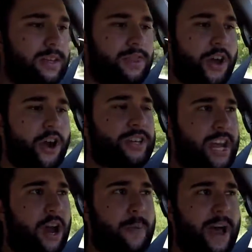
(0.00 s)
Third
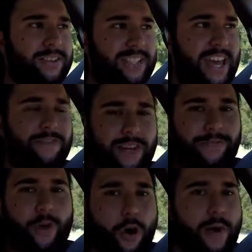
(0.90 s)
gear, about
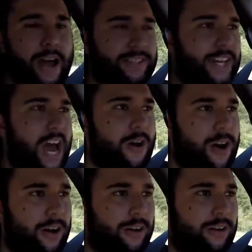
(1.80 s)
74 miles an hour.